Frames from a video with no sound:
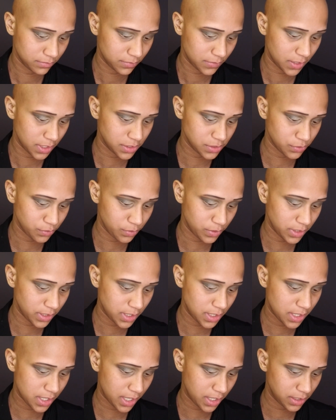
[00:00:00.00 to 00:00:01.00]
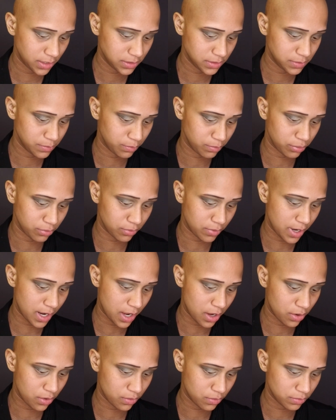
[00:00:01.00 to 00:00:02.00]
It's a really nice
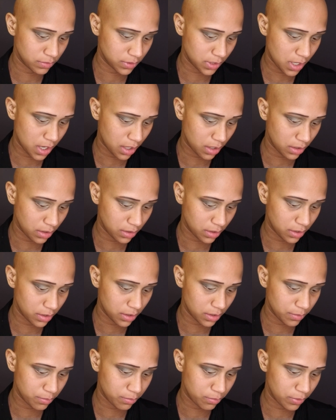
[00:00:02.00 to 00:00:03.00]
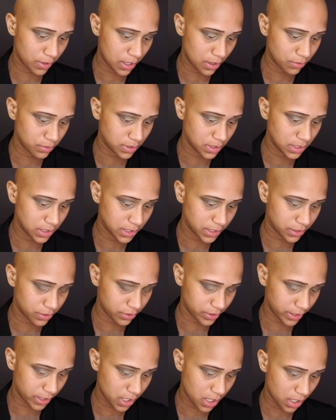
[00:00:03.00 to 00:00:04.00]
brown color, brown
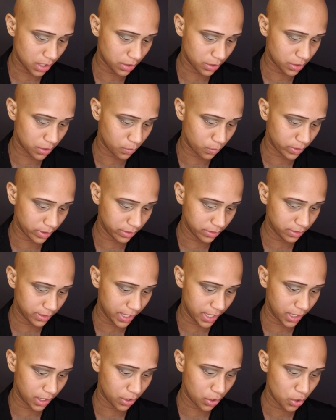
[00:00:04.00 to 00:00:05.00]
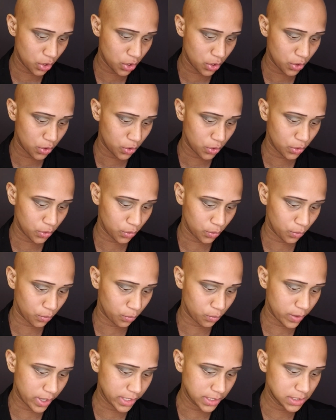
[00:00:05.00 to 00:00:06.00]
glittery color with like
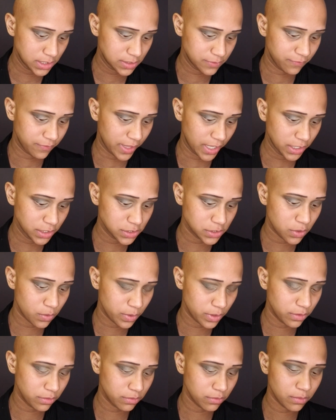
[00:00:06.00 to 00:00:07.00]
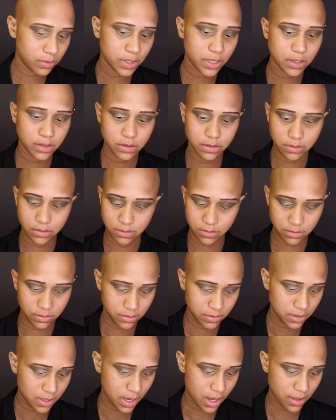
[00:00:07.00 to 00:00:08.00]
red flecks going through it.
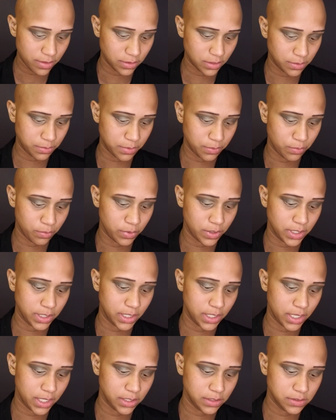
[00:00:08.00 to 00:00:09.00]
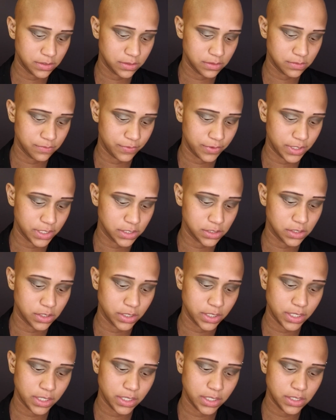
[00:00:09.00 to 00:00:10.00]
I think it'd be really nice for this look
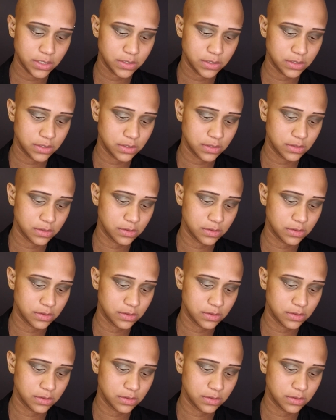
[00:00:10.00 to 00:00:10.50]
at least.